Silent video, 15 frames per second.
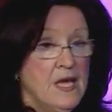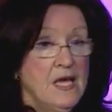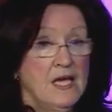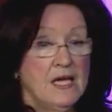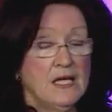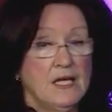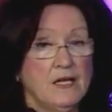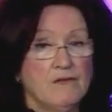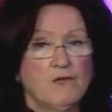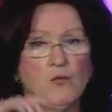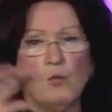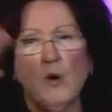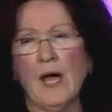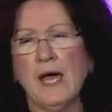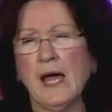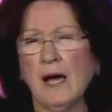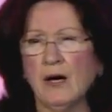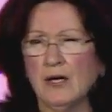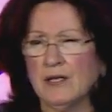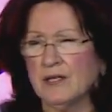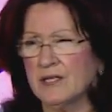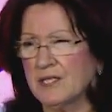He lived way out
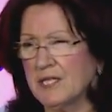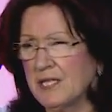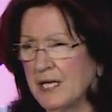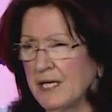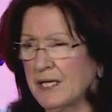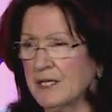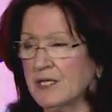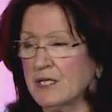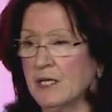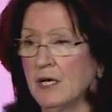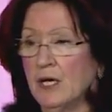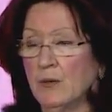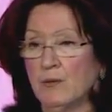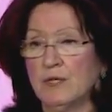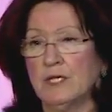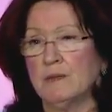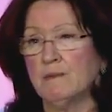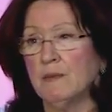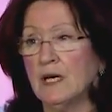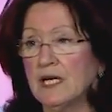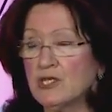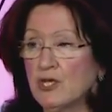in the sticks with his
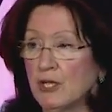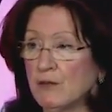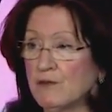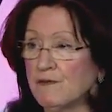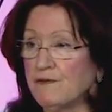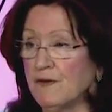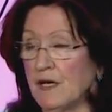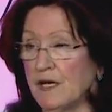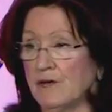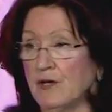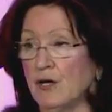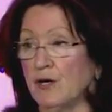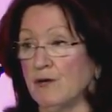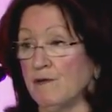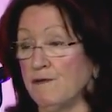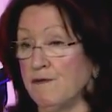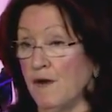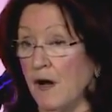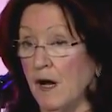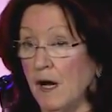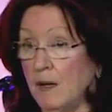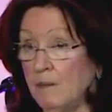much older father on a
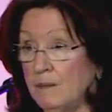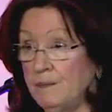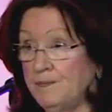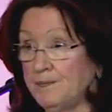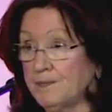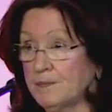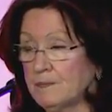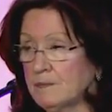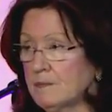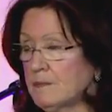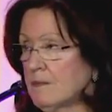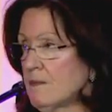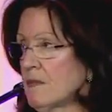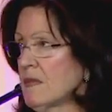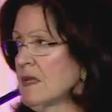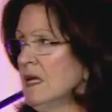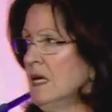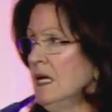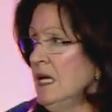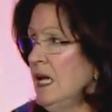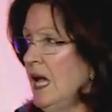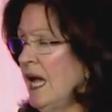farm.
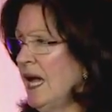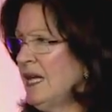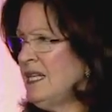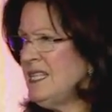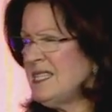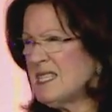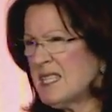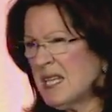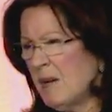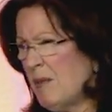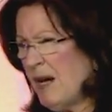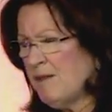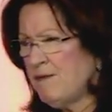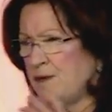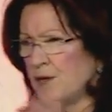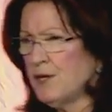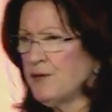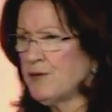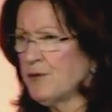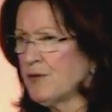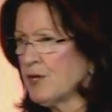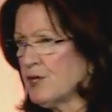And he'd somehow fallen
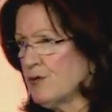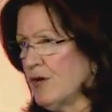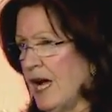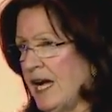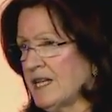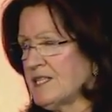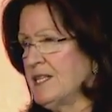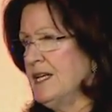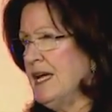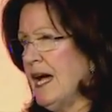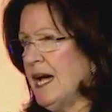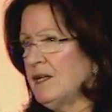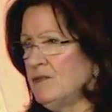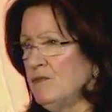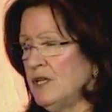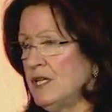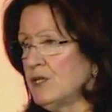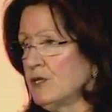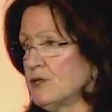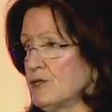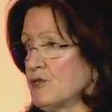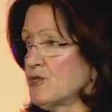through the cracks and he hadn't really
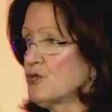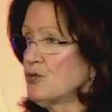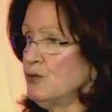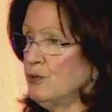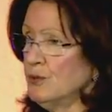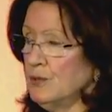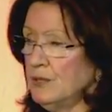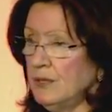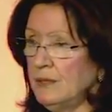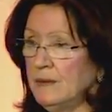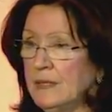gone to school.